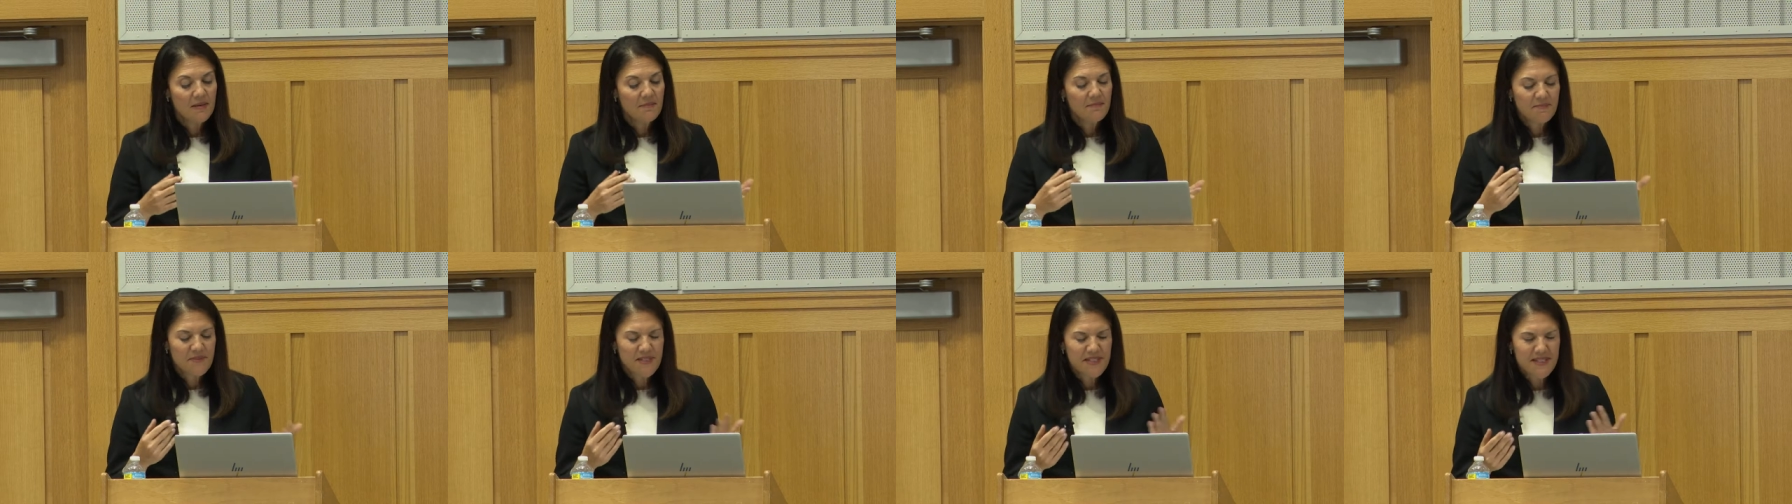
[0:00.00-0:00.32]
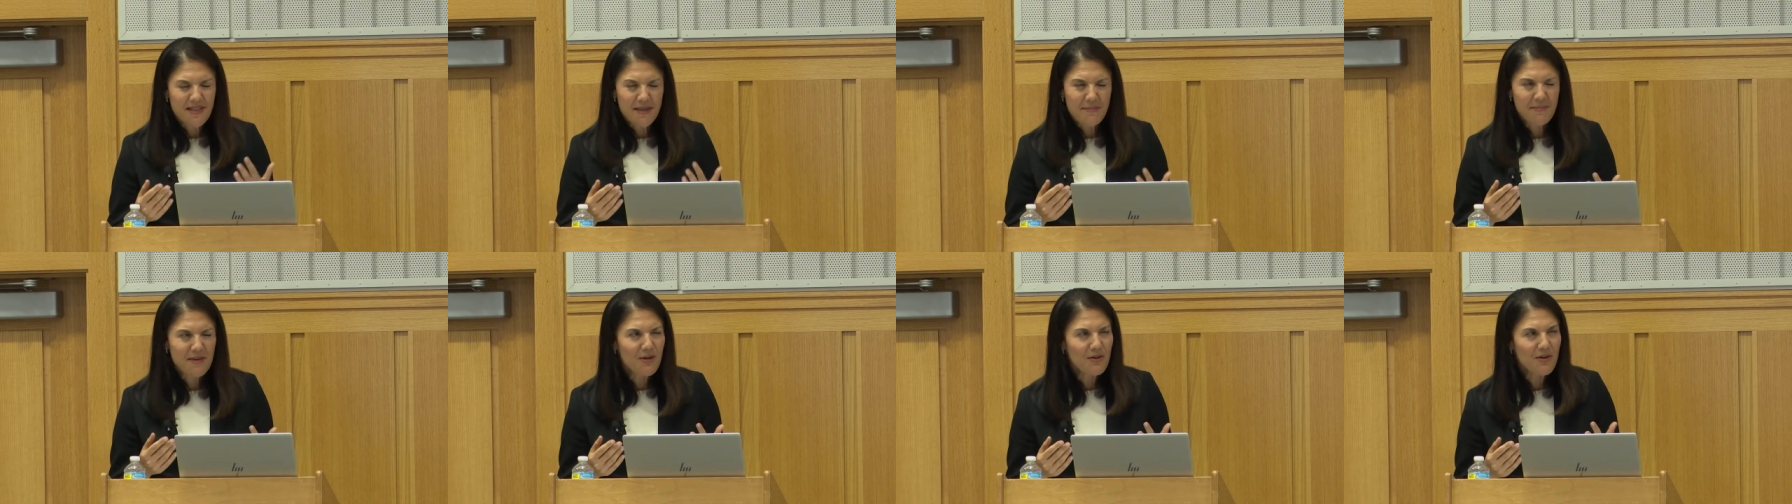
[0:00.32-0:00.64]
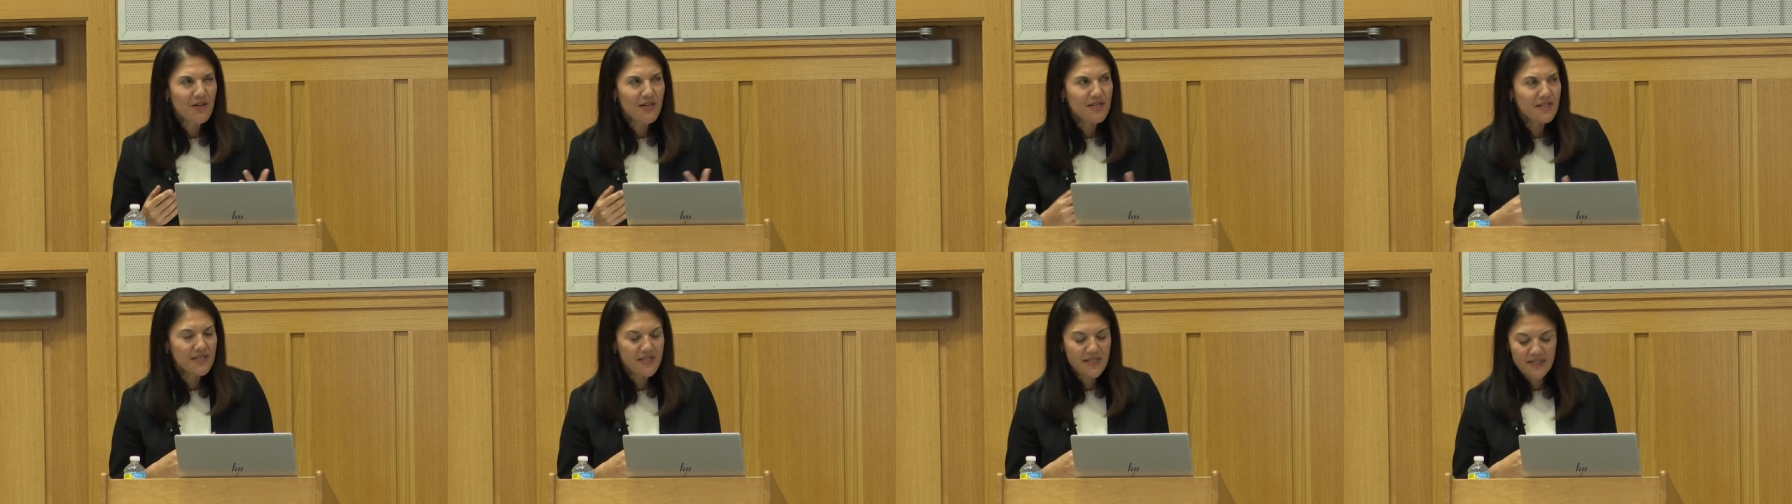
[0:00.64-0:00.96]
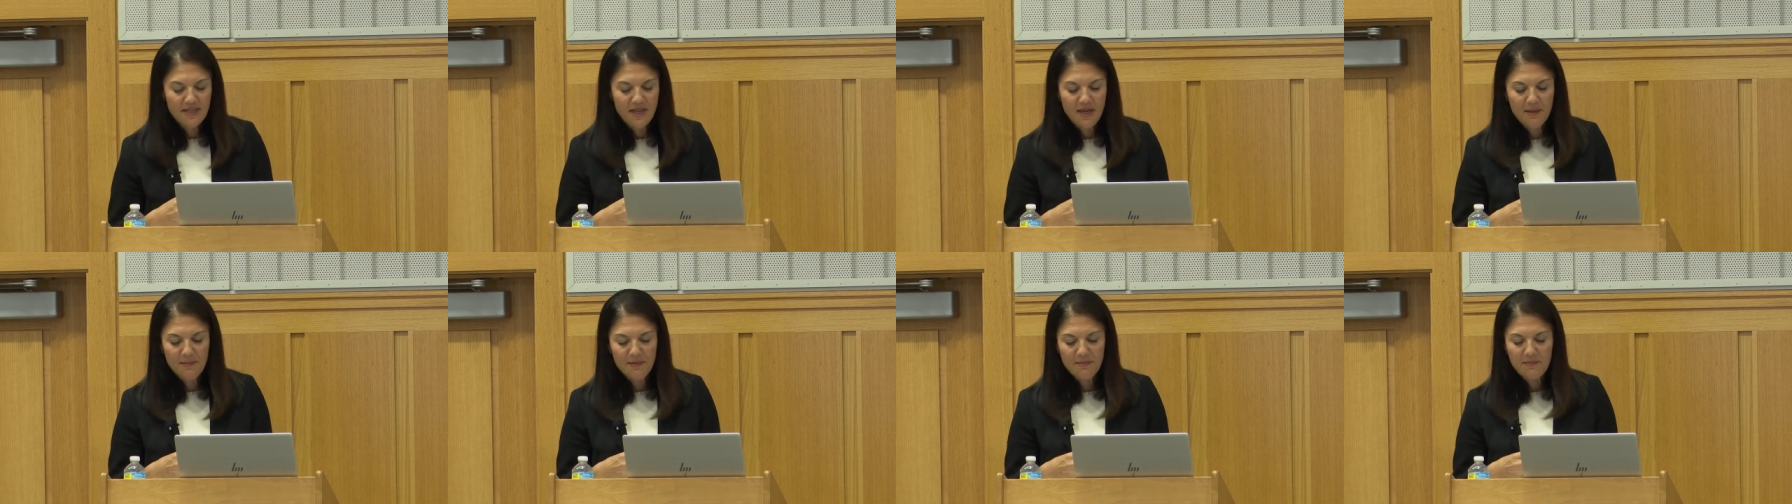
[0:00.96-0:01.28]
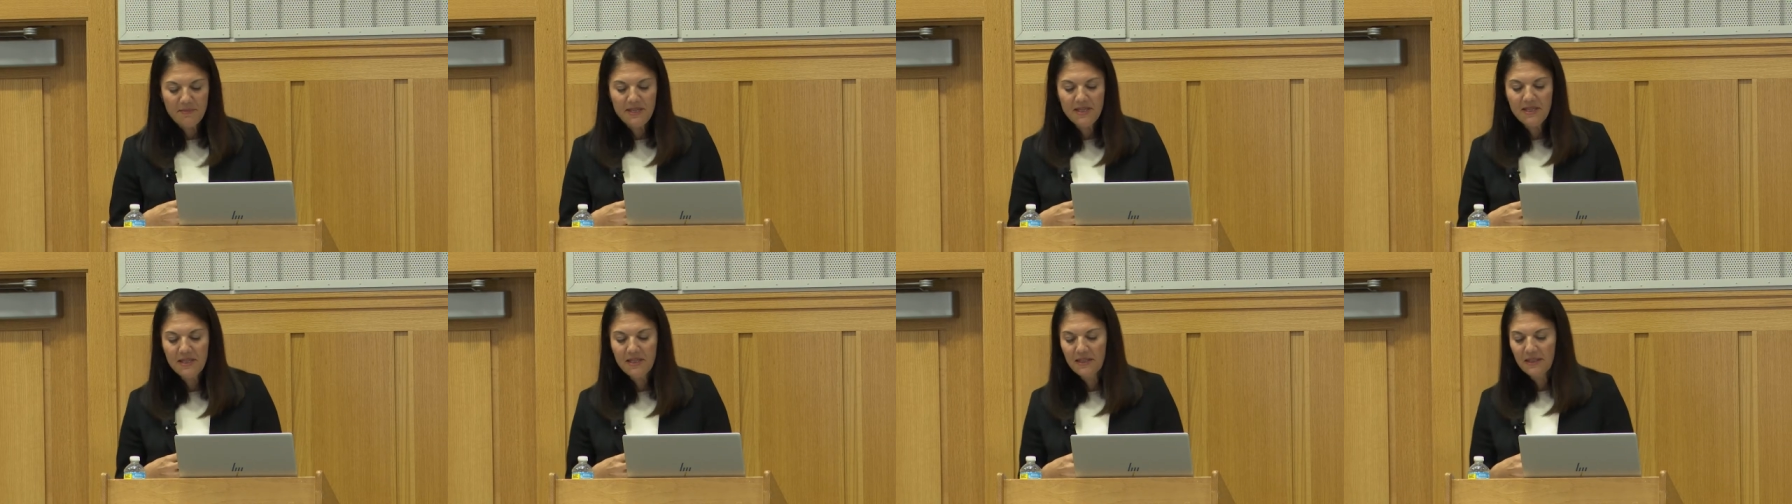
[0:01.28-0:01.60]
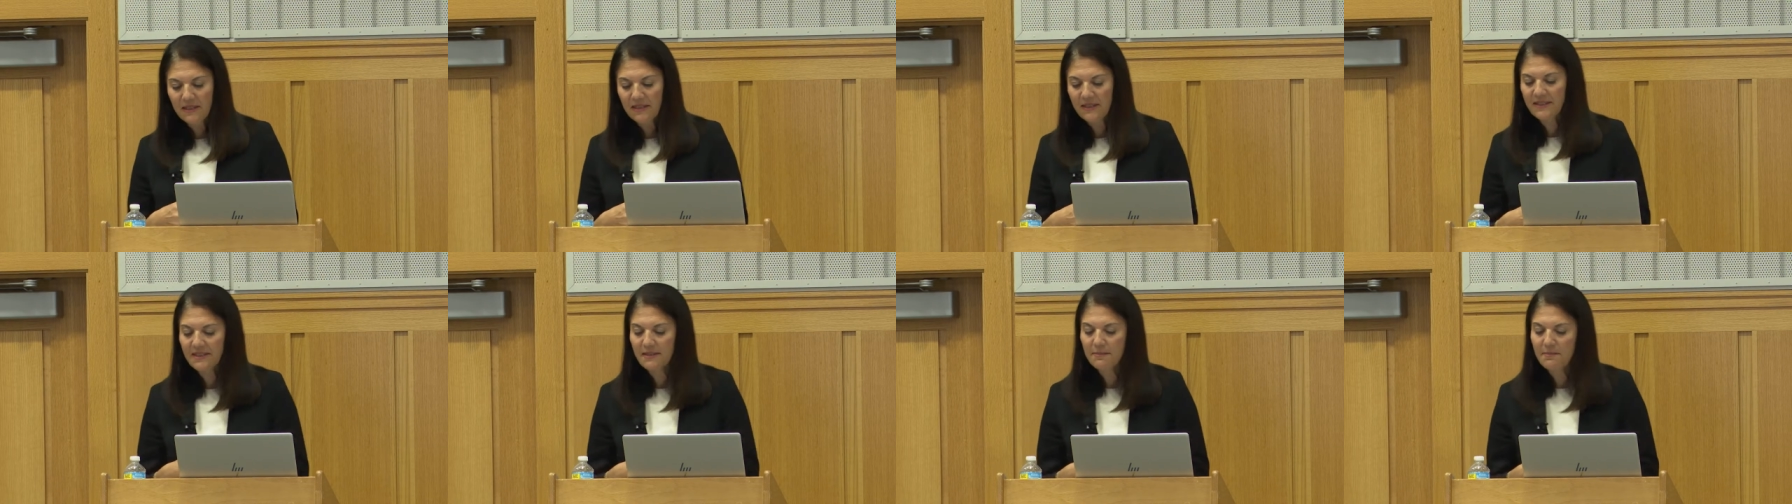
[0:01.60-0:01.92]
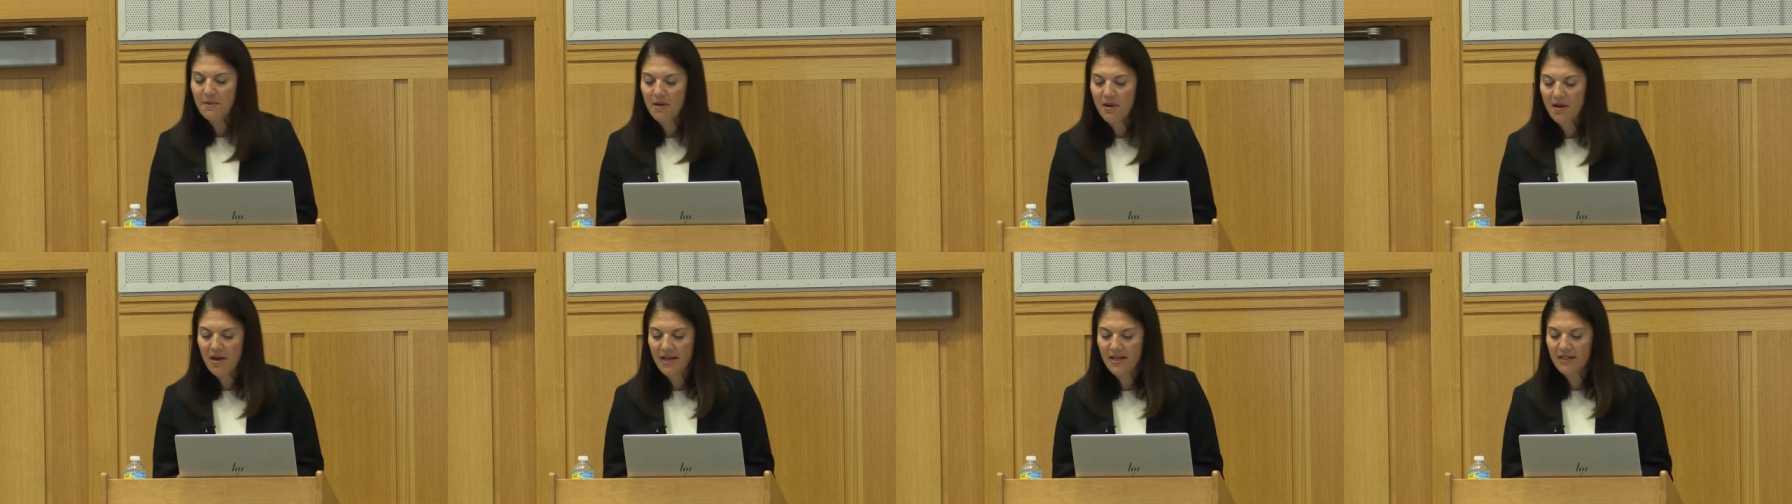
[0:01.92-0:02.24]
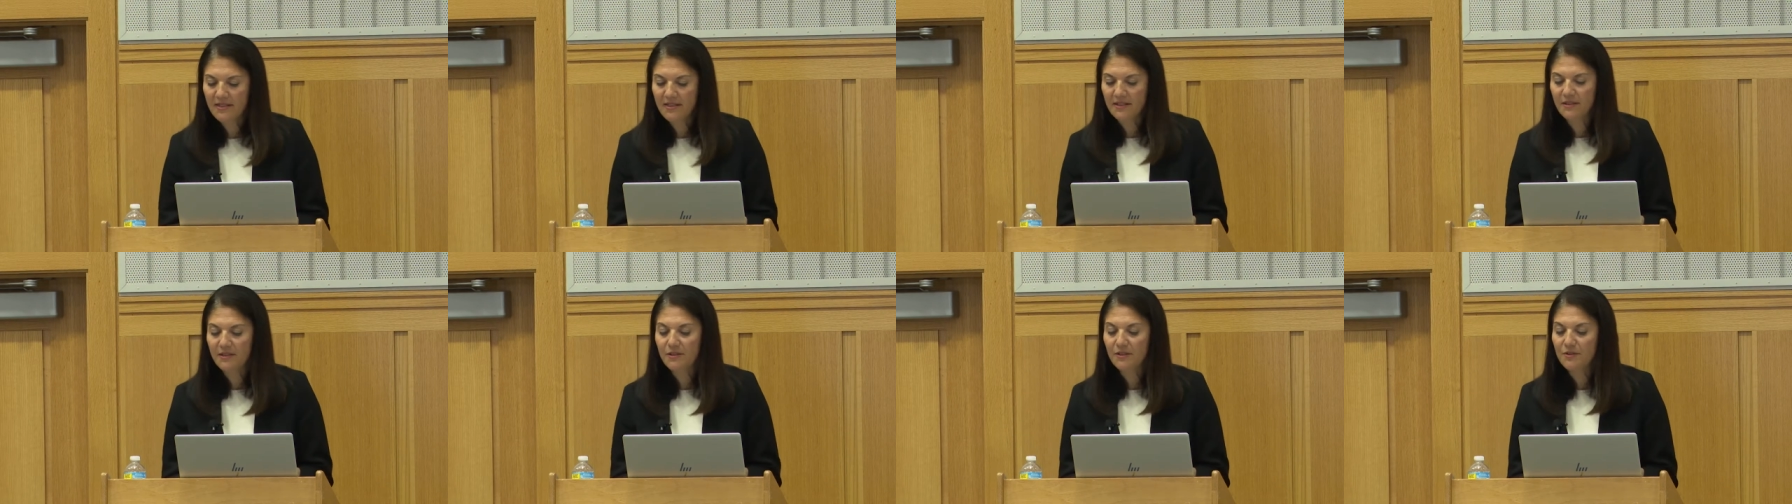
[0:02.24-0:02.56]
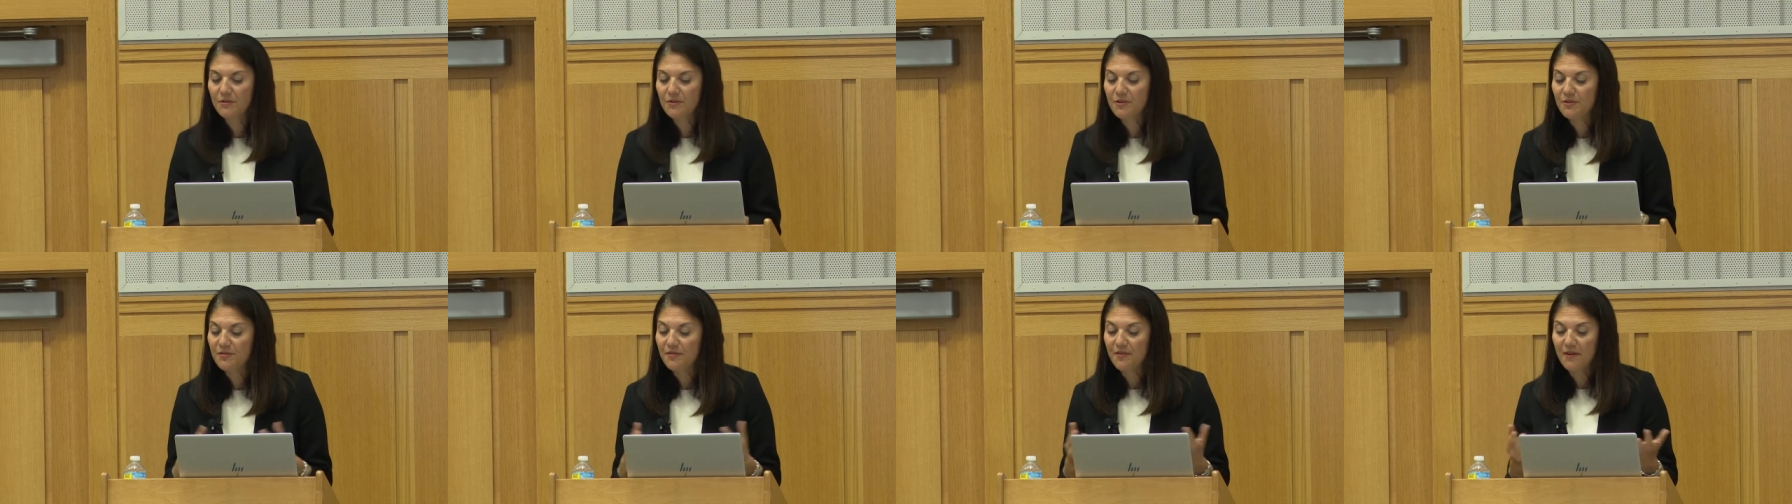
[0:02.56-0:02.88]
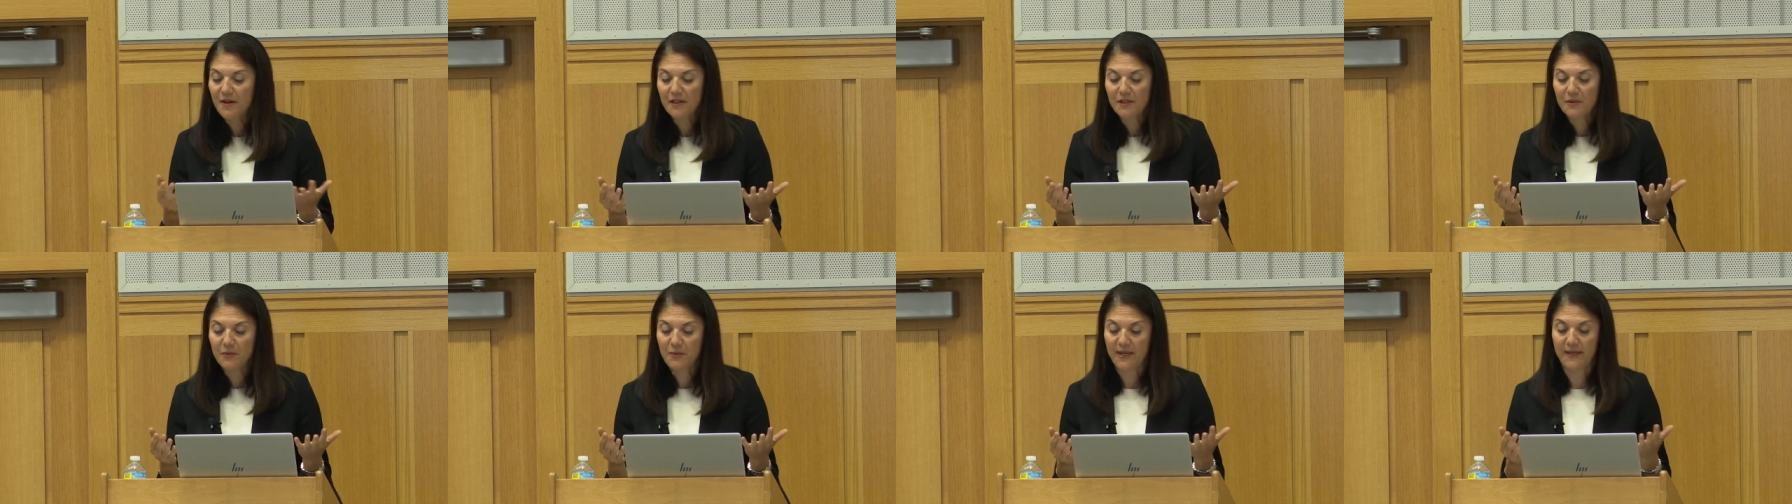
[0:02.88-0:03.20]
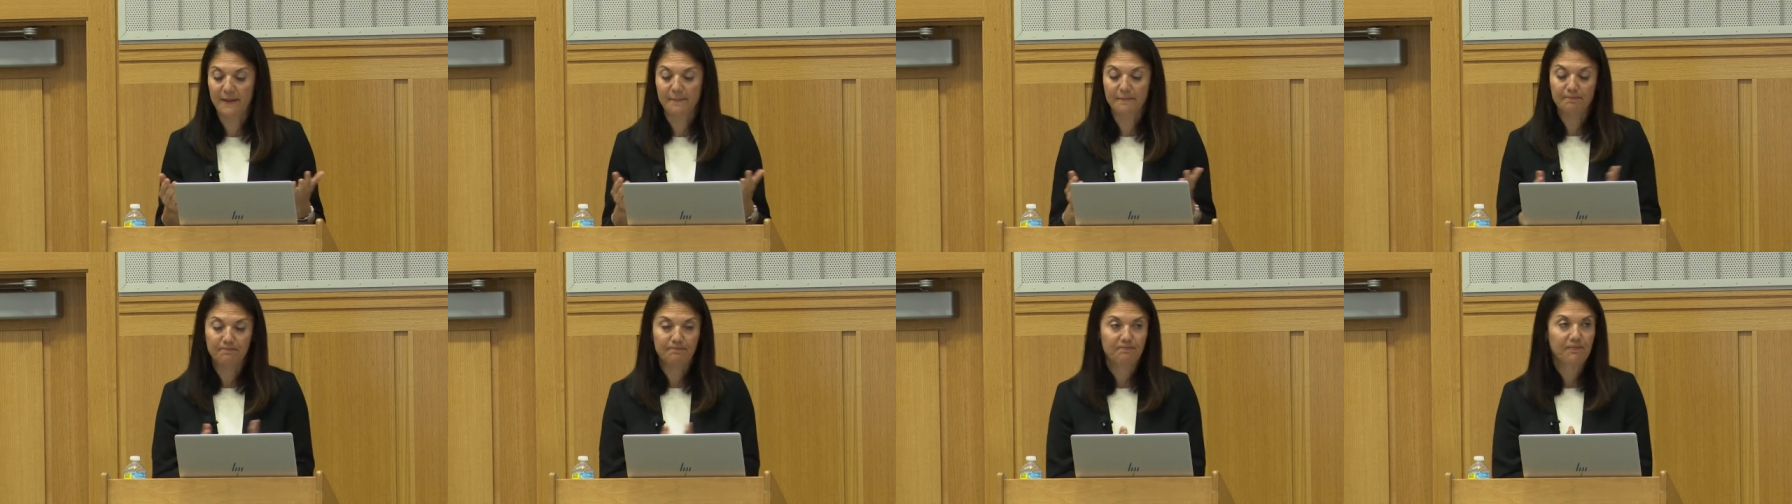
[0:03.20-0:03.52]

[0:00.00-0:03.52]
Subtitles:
Some areas that come immediately to mind include the following.